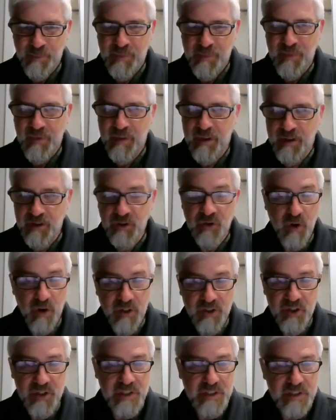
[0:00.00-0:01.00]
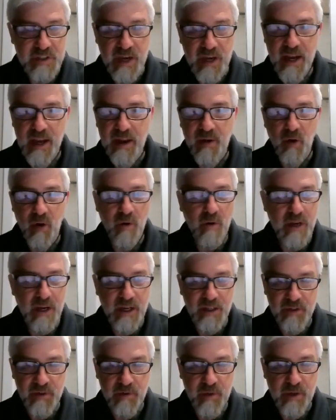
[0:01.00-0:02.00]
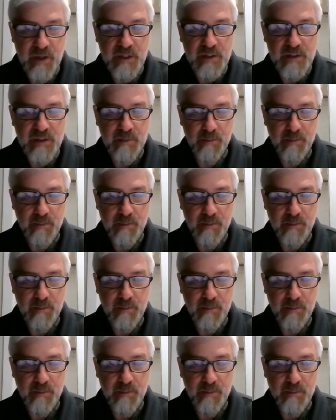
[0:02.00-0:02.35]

Construction design, all kinds of things